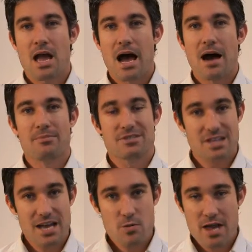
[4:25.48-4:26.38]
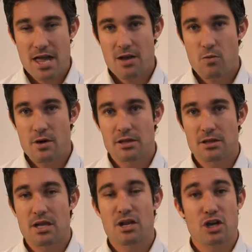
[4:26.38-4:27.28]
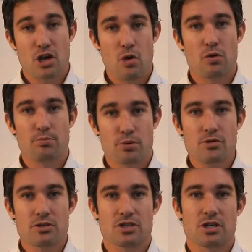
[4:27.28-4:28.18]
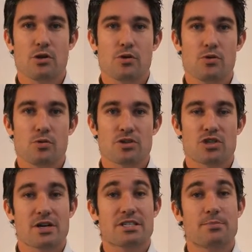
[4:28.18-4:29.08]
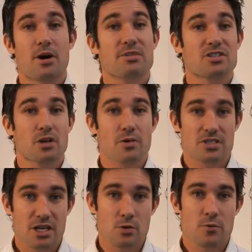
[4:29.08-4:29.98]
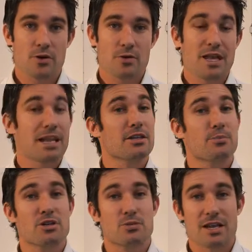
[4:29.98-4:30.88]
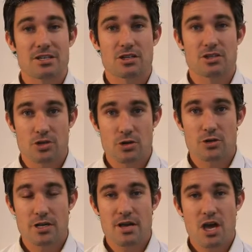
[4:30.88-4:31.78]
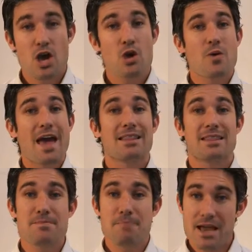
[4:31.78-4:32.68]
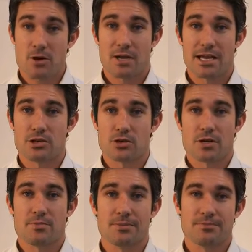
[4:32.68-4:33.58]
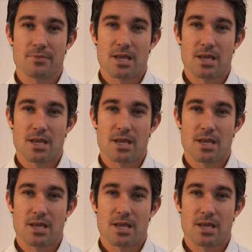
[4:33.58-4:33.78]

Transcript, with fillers: Um, today we're here with Nicola Brooks, who was treated by Mr. Chris Inglefield at London Bridge Plastic Surgery, who had the Macrolane treatment.